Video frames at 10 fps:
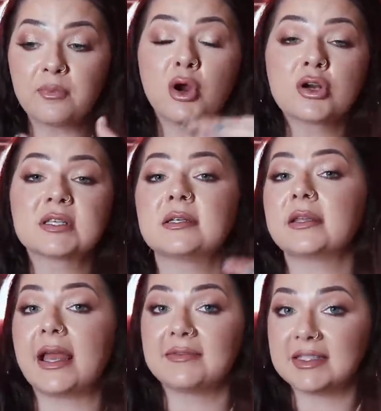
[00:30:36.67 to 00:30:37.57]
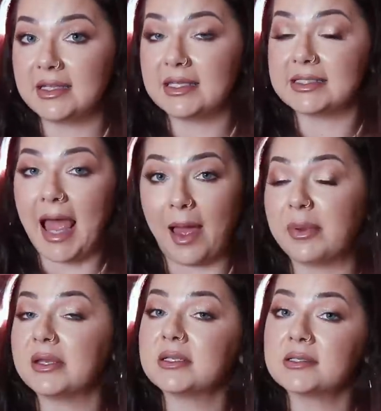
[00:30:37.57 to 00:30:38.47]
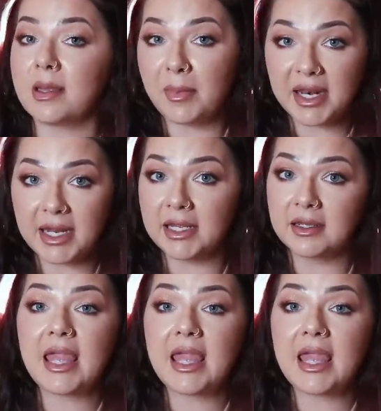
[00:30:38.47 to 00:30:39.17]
personally have seen this happen to somebody.